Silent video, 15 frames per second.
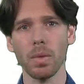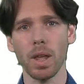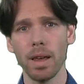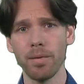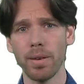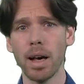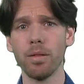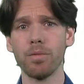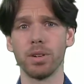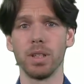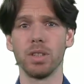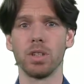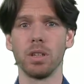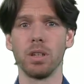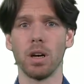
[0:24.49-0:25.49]
If Alfred
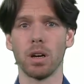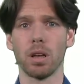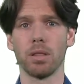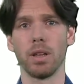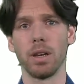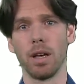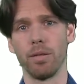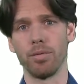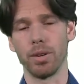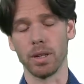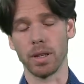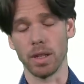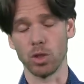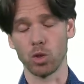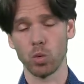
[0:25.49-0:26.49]
is a duck, then Alfred
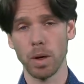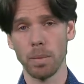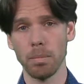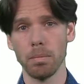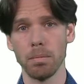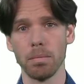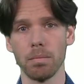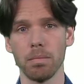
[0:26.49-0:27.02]
can swim.